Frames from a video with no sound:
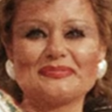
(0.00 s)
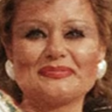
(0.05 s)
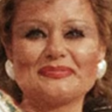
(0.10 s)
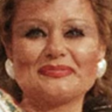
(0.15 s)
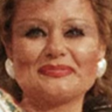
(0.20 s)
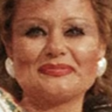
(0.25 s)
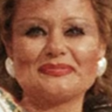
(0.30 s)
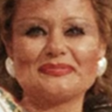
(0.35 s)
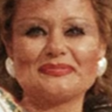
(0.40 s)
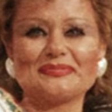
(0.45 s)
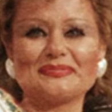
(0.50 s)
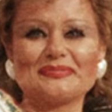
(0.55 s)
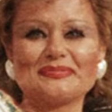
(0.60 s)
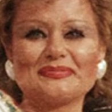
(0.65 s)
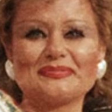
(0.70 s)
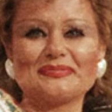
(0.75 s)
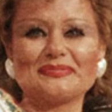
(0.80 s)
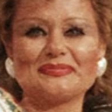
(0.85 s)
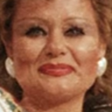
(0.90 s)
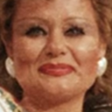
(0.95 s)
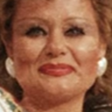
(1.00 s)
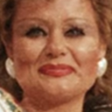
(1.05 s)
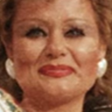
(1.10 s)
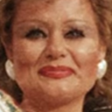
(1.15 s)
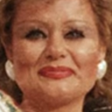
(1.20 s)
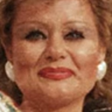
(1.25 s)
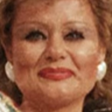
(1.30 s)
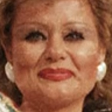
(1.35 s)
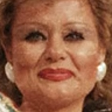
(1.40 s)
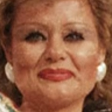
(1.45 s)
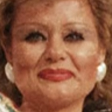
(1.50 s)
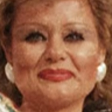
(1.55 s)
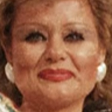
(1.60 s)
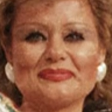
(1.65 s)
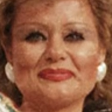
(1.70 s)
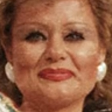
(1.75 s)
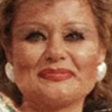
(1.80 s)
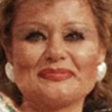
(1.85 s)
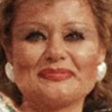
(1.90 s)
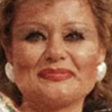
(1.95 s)

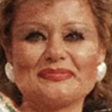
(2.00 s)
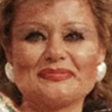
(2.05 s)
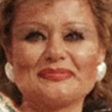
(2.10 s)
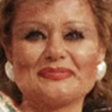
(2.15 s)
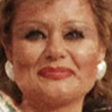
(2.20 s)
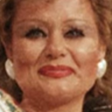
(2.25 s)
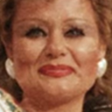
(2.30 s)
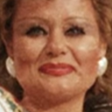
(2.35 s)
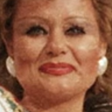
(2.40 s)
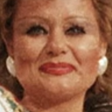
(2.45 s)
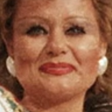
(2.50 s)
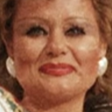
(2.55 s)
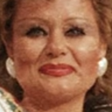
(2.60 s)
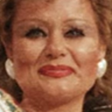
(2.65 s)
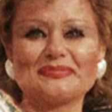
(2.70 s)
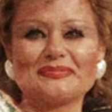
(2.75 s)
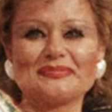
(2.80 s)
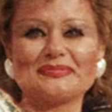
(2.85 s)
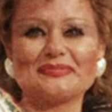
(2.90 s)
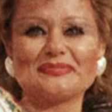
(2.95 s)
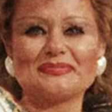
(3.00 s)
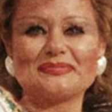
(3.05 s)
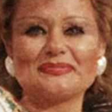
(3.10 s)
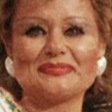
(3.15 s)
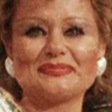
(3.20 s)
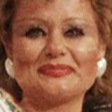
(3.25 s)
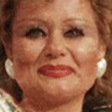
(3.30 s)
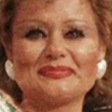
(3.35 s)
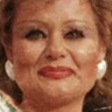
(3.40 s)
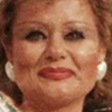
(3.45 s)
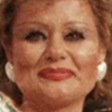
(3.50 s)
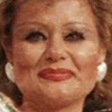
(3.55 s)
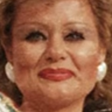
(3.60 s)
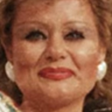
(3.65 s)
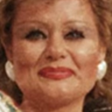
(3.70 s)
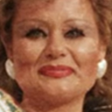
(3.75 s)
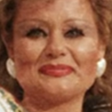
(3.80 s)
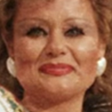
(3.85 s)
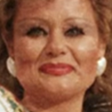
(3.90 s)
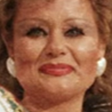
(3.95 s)

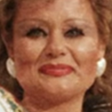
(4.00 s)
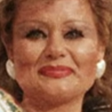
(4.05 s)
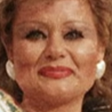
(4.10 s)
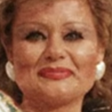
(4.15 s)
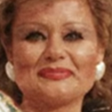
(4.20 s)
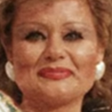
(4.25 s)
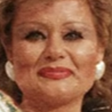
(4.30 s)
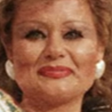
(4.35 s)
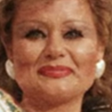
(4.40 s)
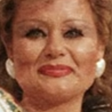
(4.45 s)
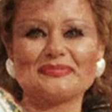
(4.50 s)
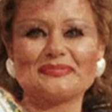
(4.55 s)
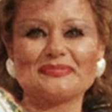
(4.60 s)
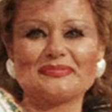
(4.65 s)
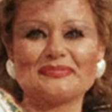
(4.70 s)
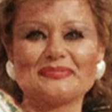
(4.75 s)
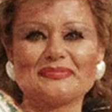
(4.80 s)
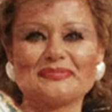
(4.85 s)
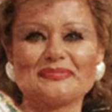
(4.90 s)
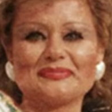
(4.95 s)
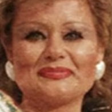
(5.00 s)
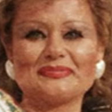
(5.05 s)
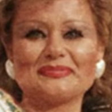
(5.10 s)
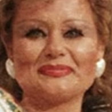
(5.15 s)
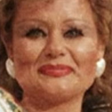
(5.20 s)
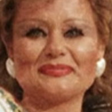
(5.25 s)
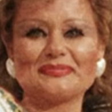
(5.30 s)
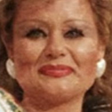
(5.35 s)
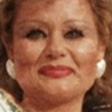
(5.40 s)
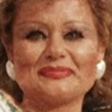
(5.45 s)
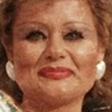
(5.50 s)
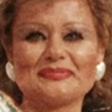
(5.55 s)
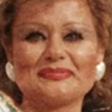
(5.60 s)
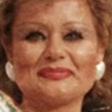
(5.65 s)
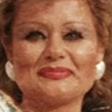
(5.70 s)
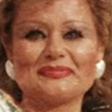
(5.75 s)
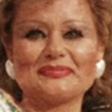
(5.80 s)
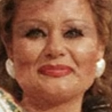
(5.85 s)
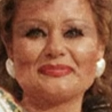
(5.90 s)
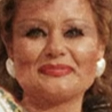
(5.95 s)

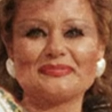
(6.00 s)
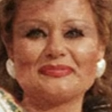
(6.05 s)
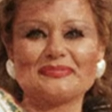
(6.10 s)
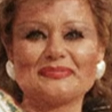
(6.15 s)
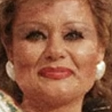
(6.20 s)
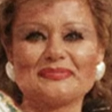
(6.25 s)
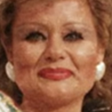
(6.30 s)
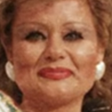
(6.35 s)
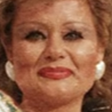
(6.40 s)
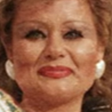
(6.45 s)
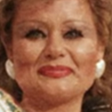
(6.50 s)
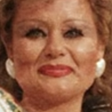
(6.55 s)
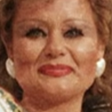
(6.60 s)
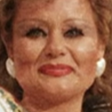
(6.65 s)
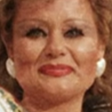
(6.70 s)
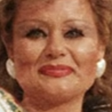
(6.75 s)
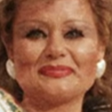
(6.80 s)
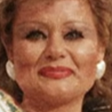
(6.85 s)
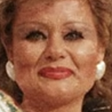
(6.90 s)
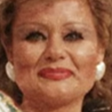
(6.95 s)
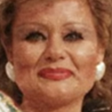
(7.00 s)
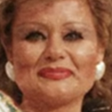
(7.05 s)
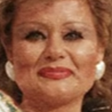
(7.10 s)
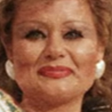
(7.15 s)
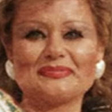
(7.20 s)
This person isn't speaking.